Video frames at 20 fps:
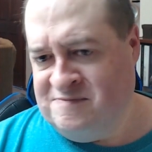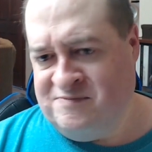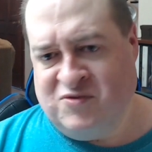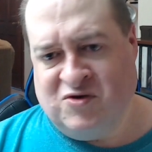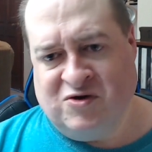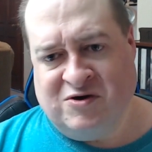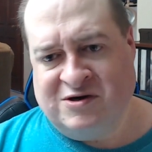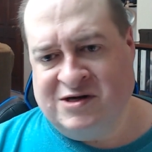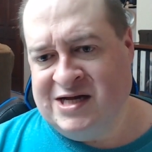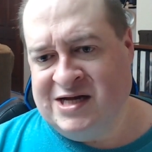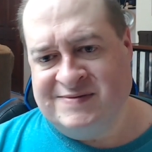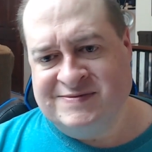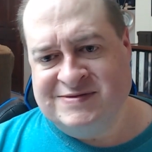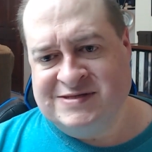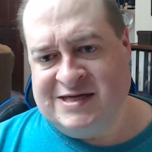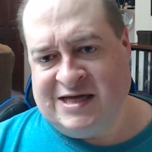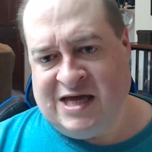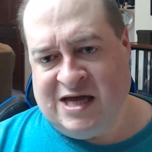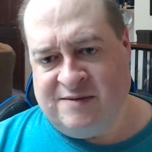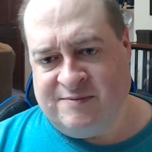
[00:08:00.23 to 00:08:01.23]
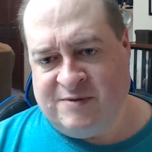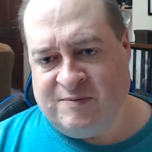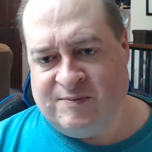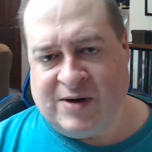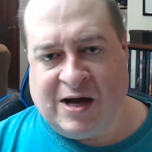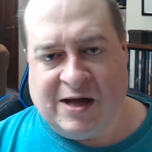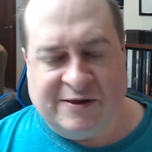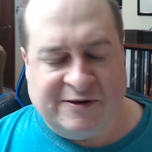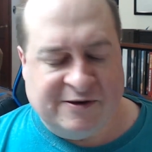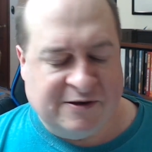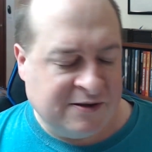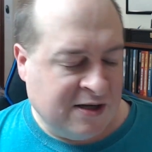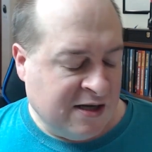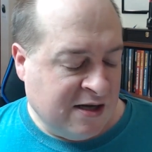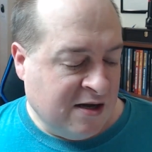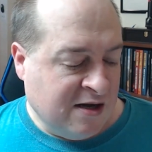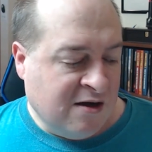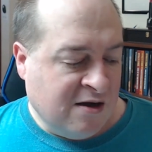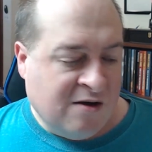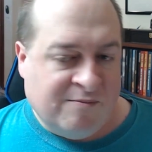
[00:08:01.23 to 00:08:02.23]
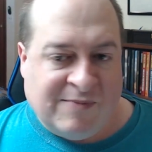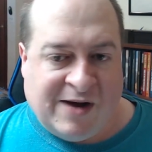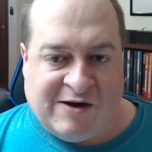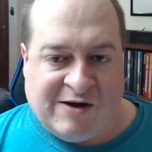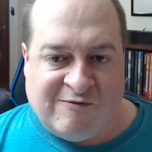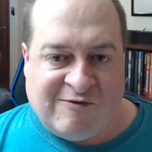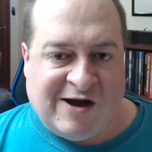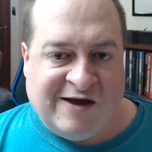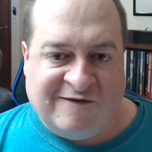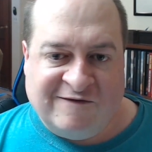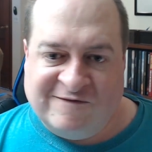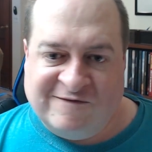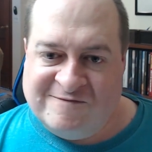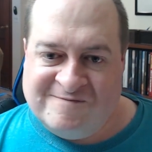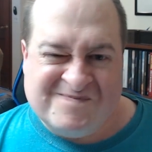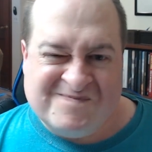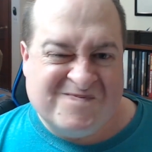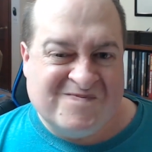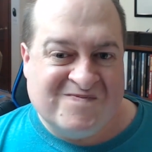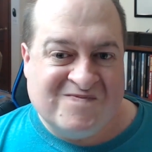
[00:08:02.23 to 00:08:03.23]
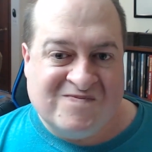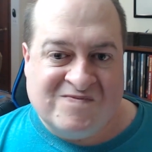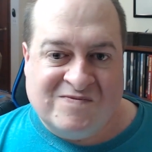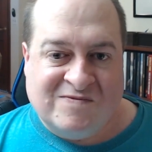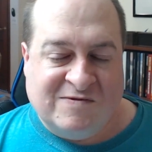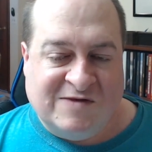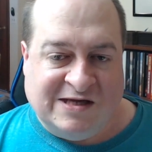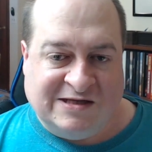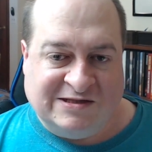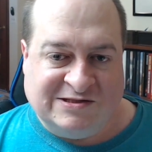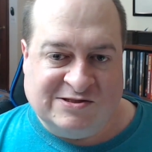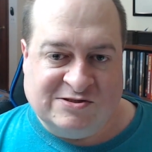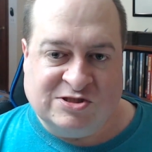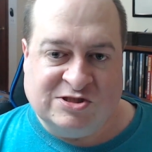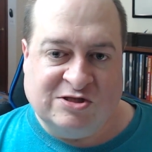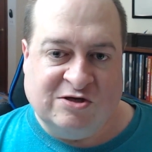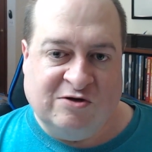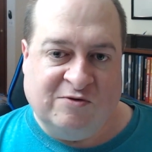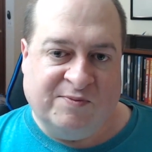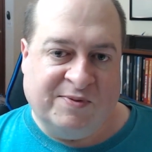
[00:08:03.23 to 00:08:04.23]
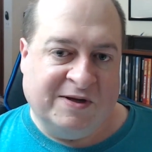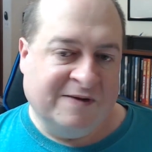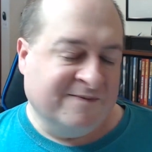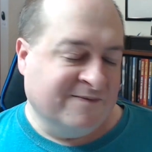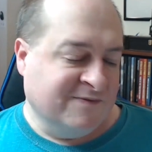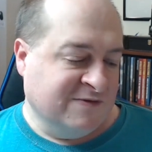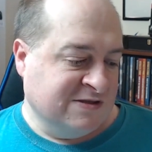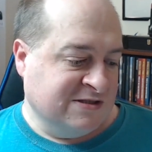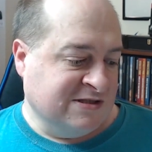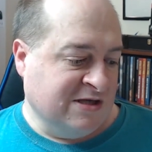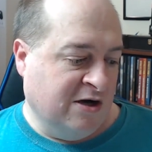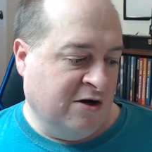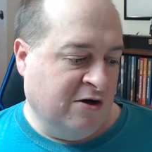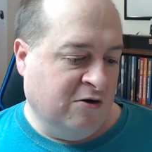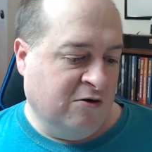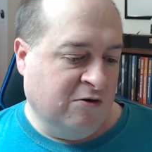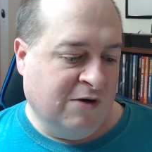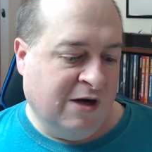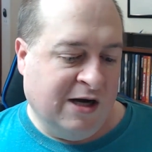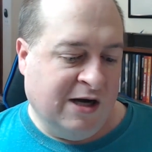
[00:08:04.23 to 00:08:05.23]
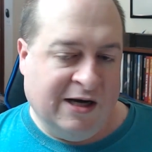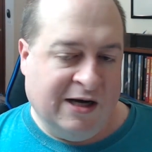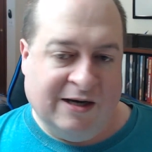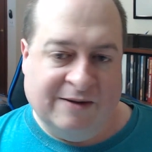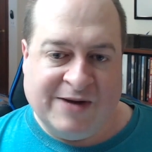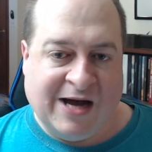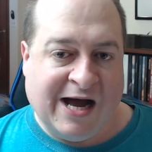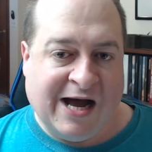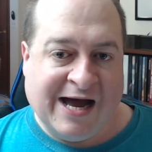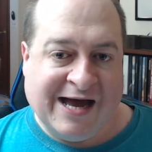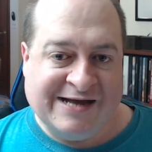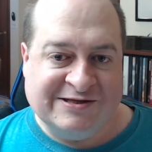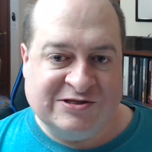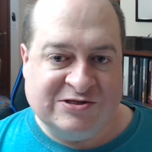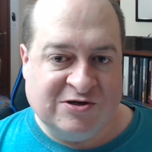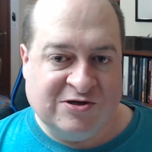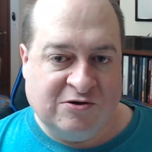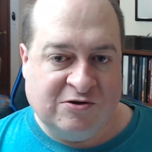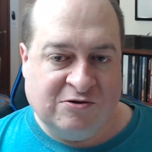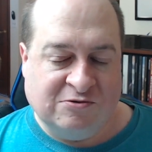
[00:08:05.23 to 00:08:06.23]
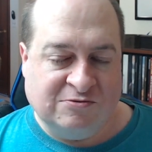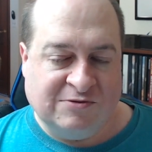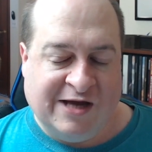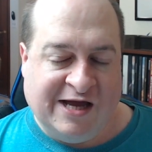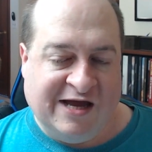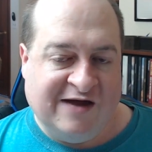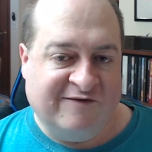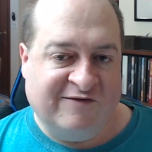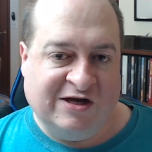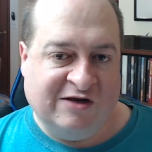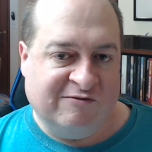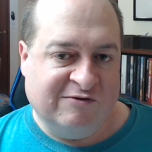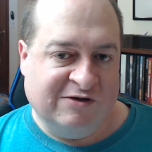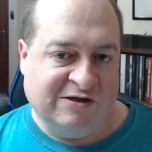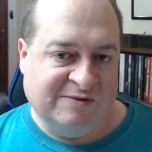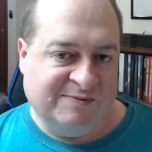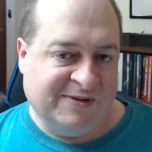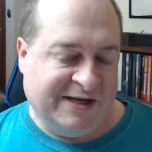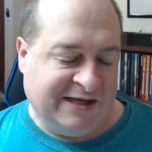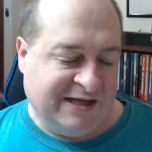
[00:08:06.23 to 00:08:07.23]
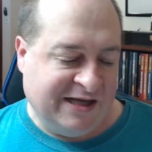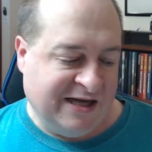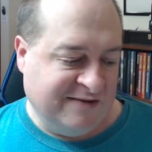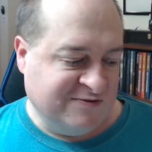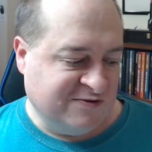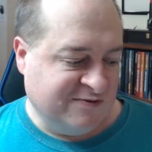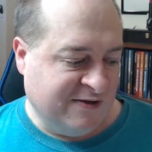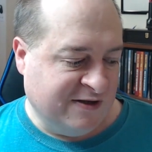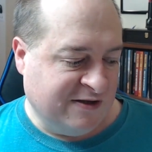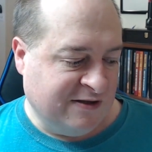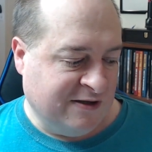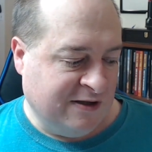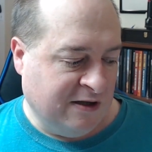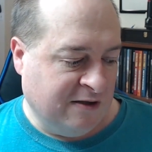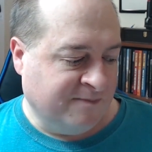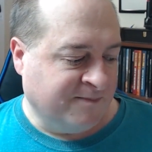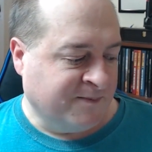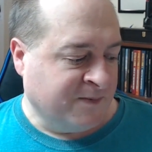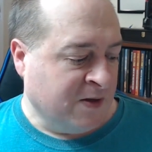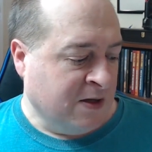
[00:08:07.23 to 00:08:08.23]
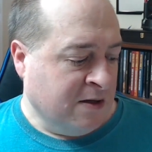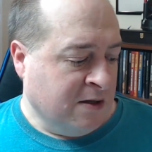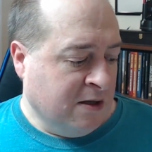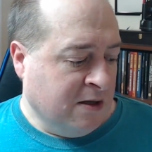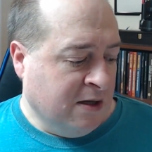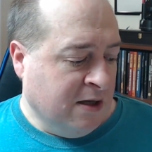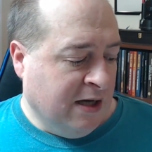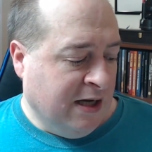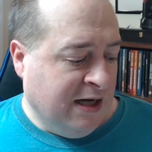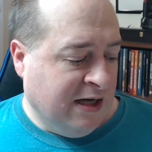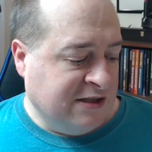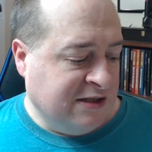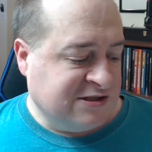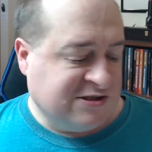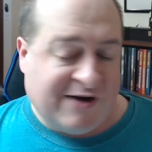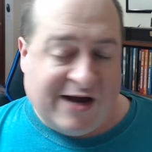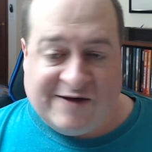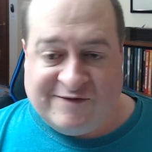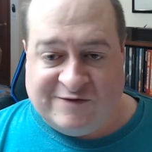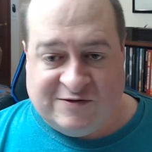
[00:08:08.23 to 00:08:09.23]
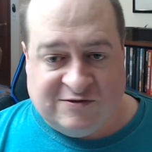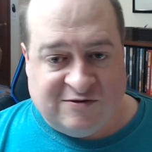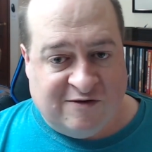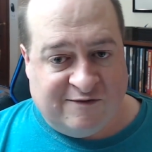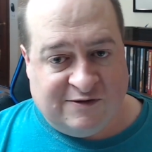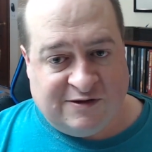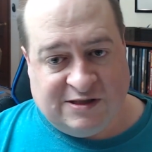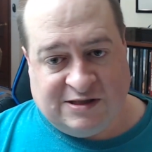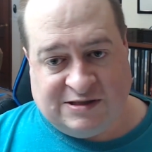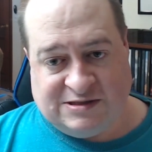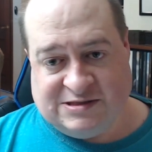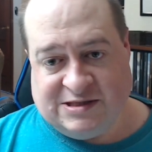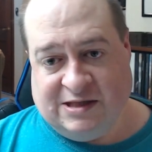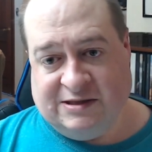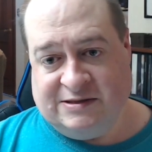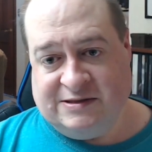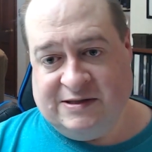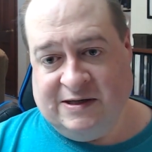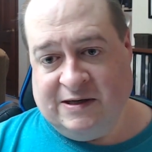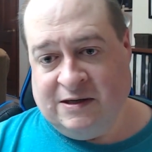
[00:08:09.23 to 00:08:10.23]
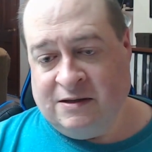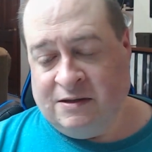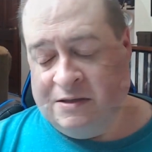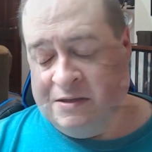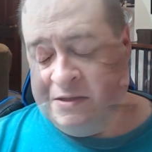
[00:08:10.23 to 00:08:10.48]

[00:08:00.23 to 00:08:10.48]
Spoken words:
board games, they can't be bothered. My wife thinks they're stupid. So I don't have anyone to play games with here. So I have to do everything solitaire.